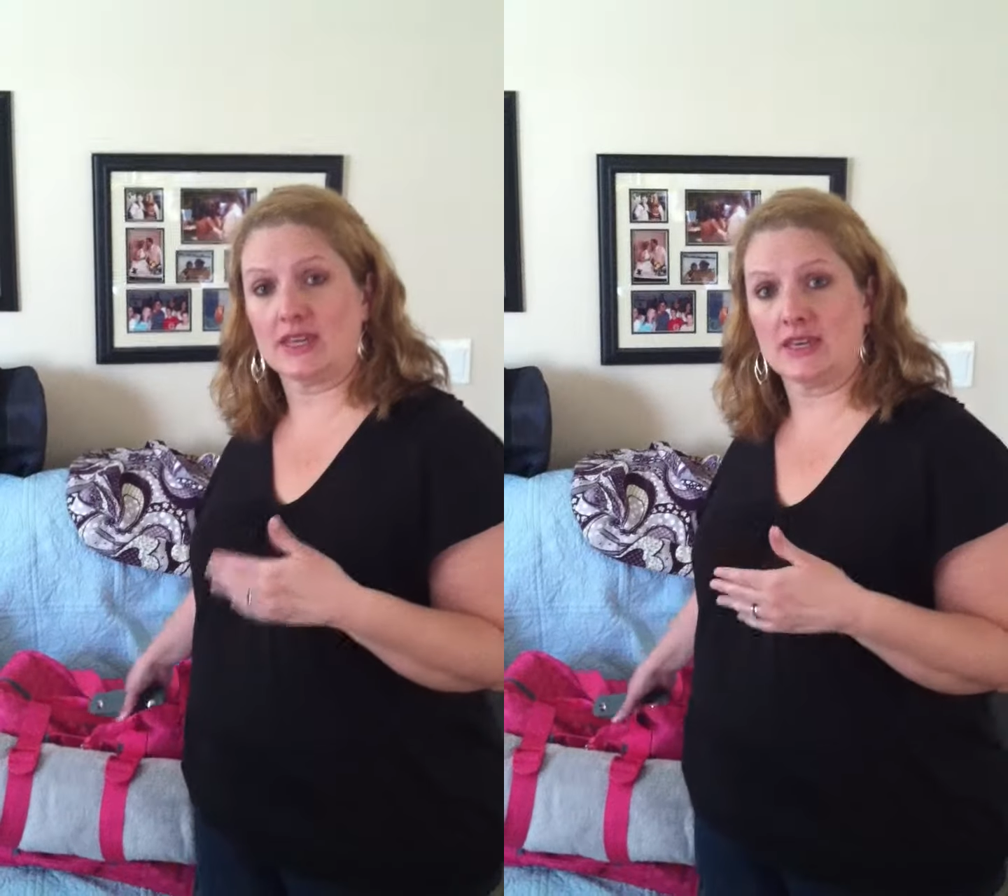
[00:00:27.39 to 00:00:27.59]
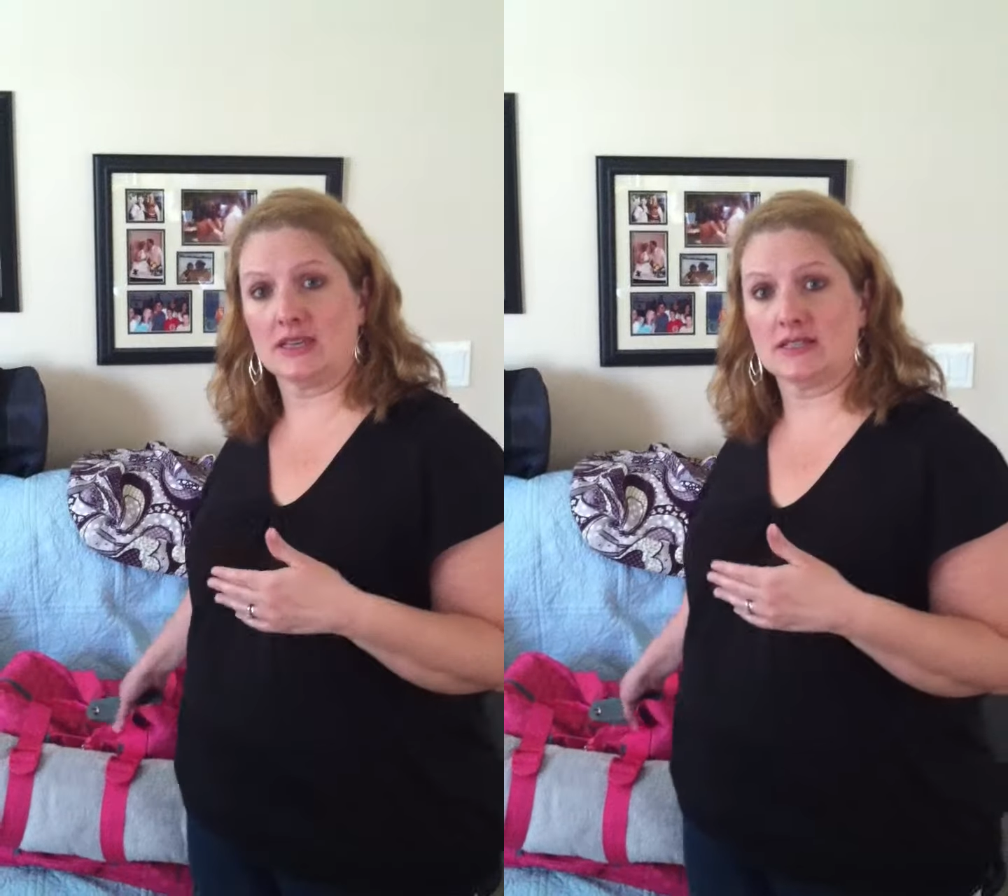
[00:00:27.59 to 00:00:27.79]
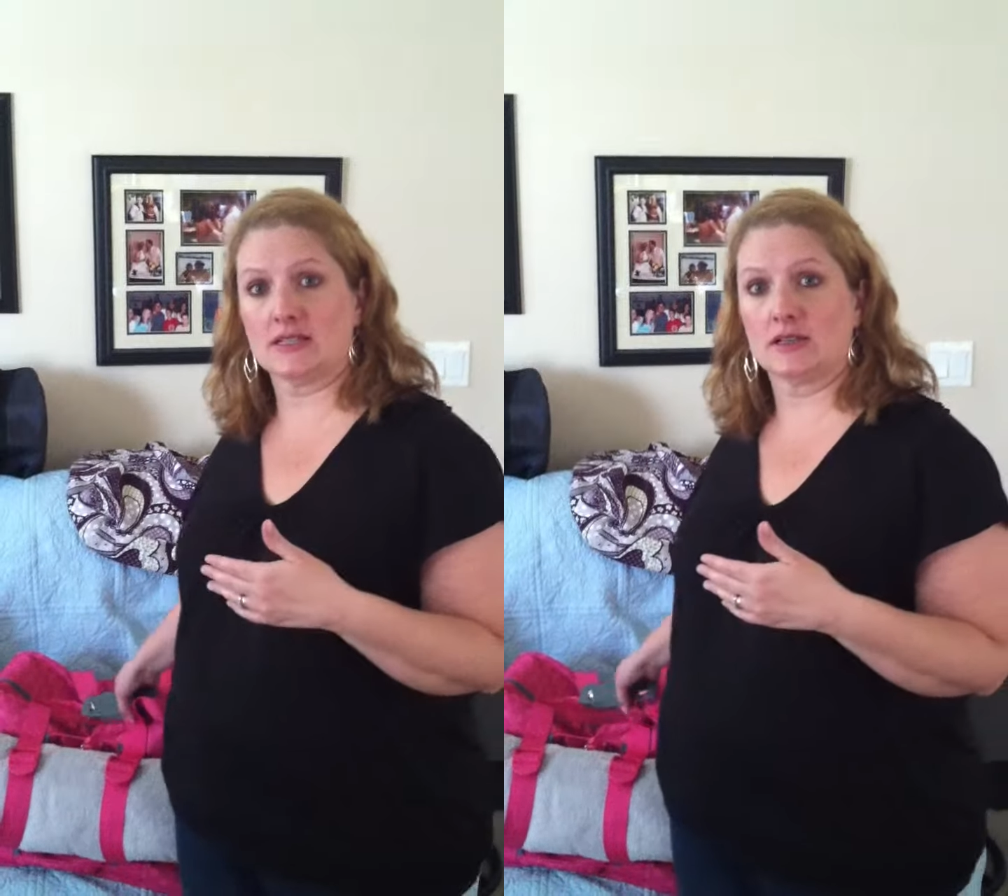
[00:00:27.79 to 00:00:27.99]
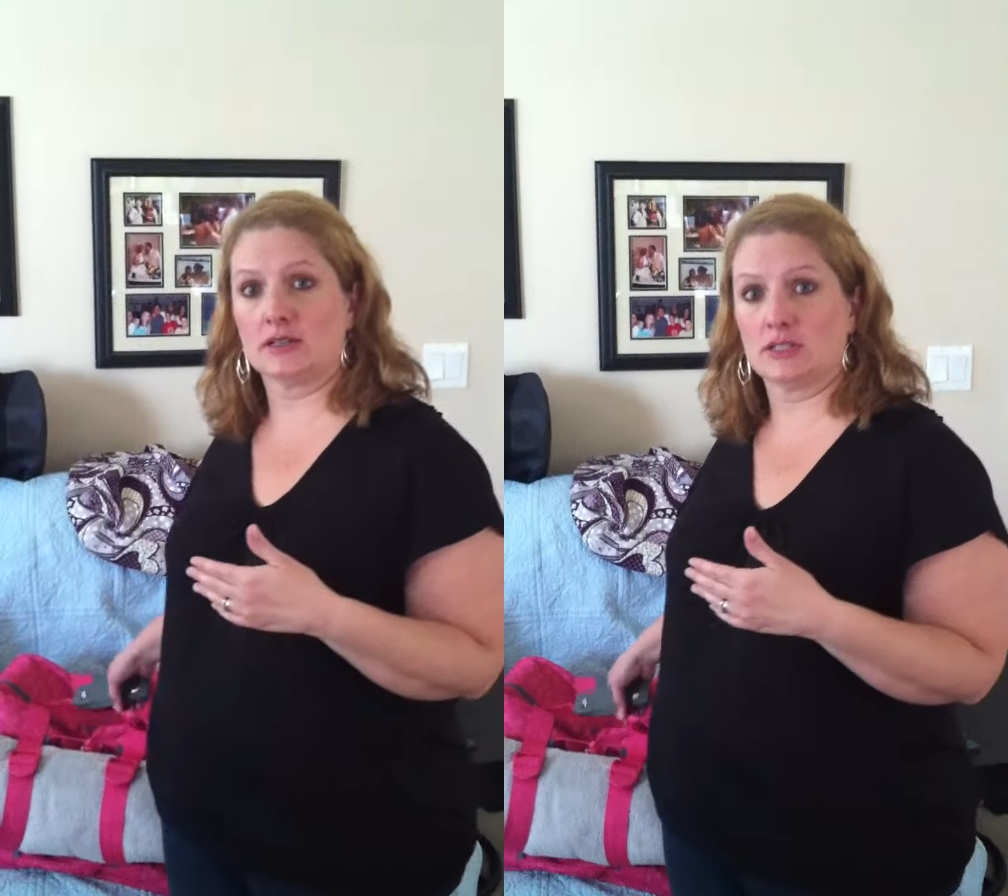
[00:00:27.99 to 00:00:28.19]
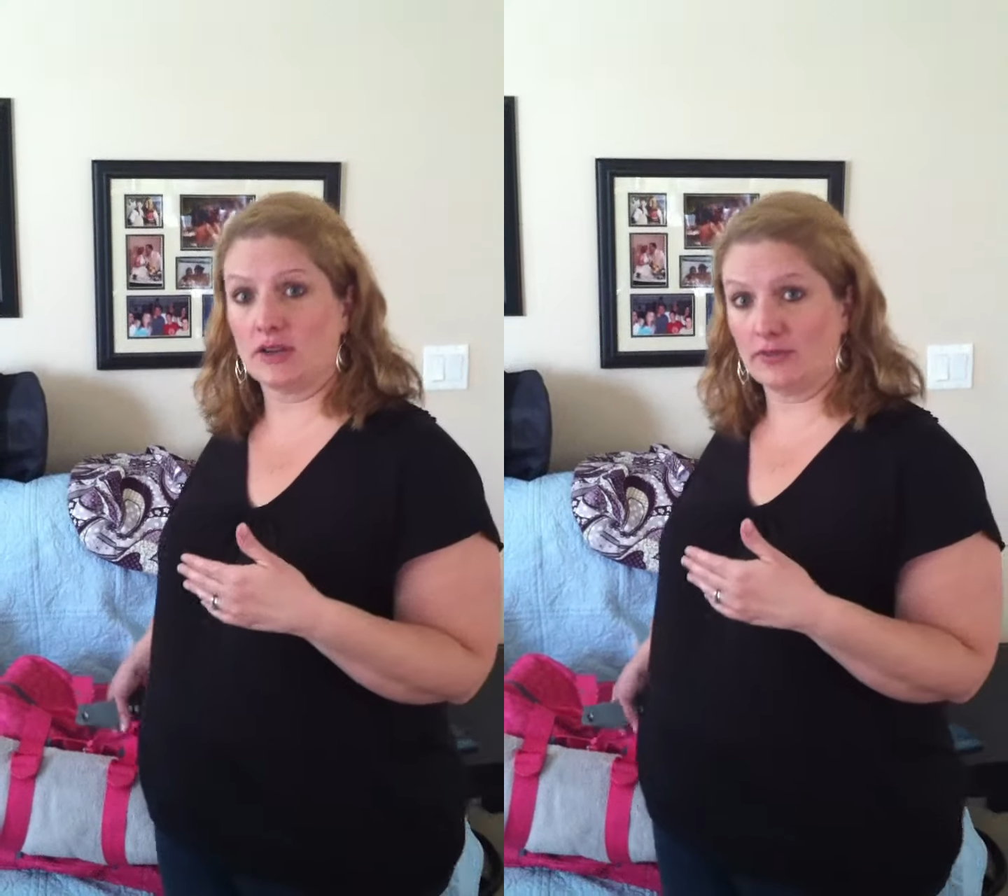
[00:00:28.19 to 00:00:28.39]
these
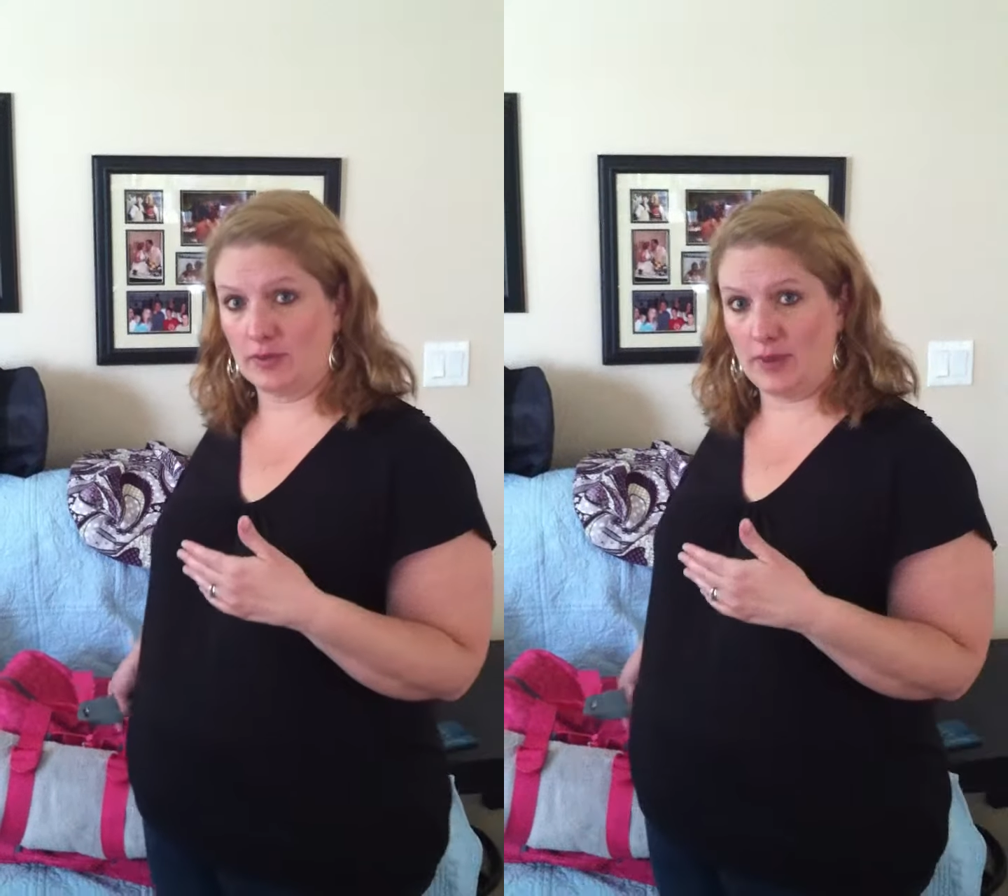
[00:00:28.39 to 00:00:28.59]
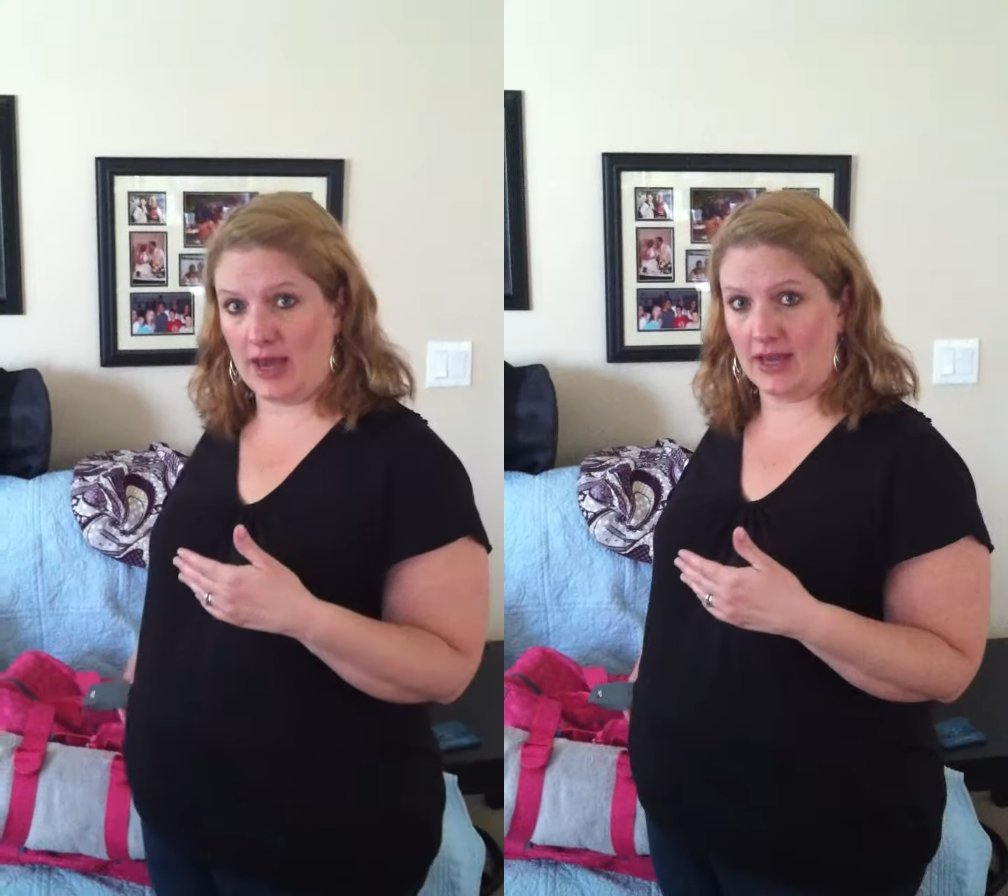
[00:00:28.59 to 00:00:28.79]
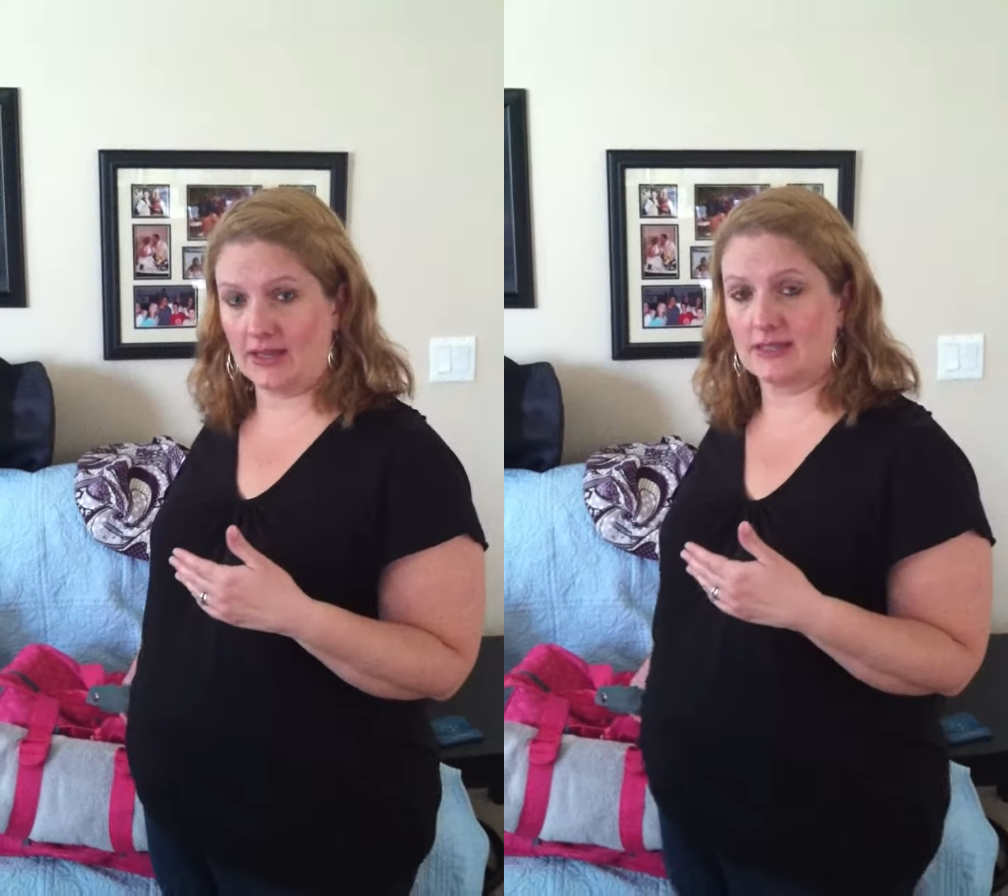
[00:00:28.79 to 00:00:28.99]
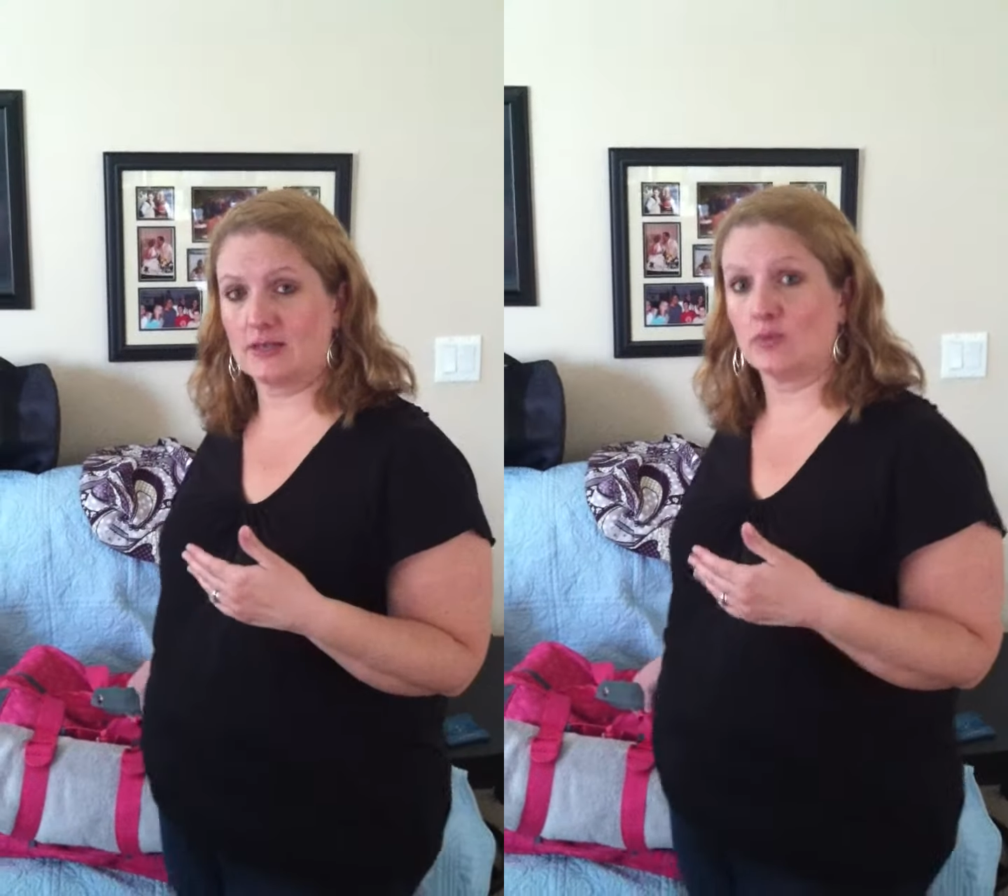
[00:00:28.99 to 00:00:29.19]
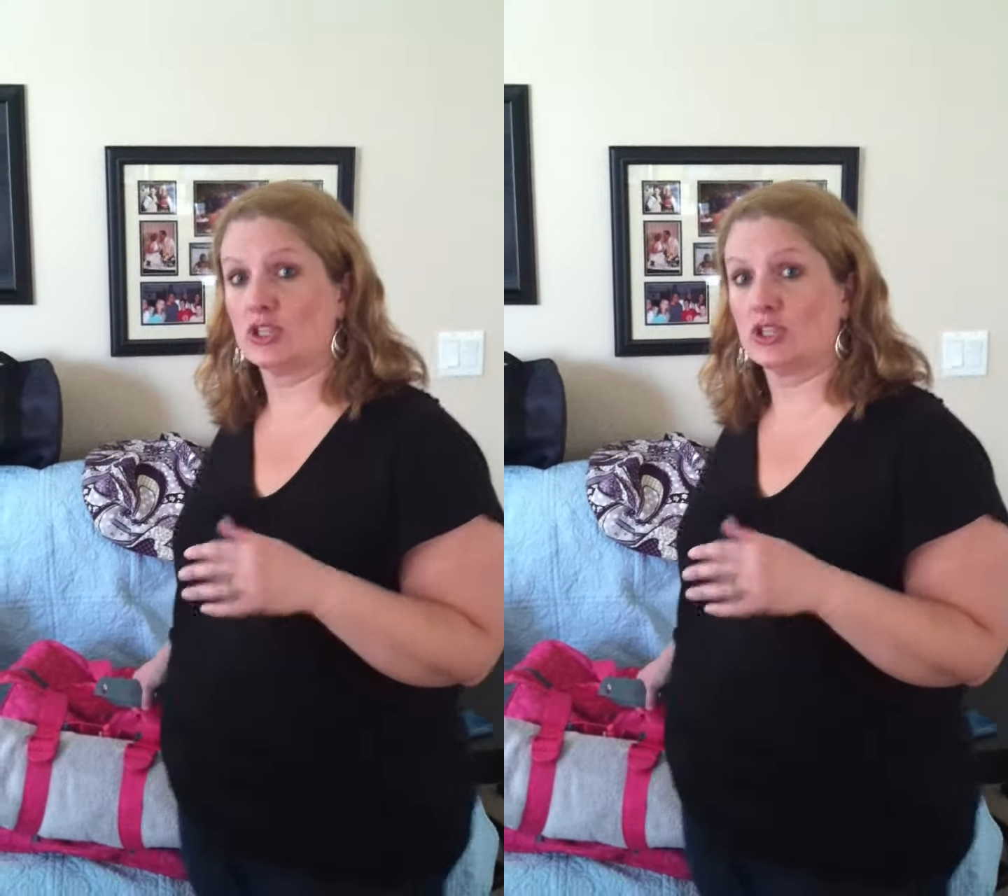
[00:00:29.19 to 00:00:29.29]
duffel bags,